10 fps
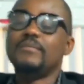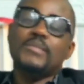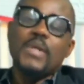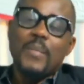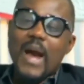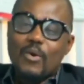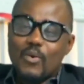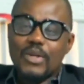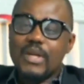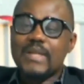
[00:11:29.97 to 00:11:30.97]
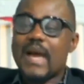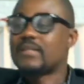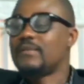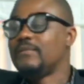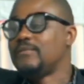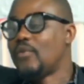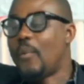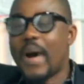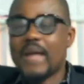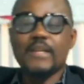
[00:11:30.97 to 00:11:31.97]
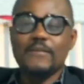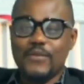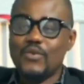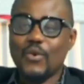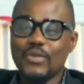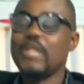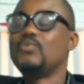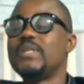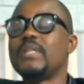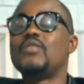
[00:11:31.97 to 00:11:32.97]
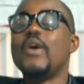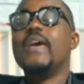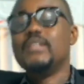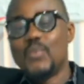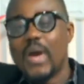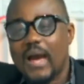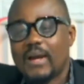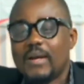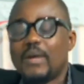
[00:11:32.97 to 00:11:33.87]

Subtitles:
the barcode, it has numbers and features. It will take you anywhere.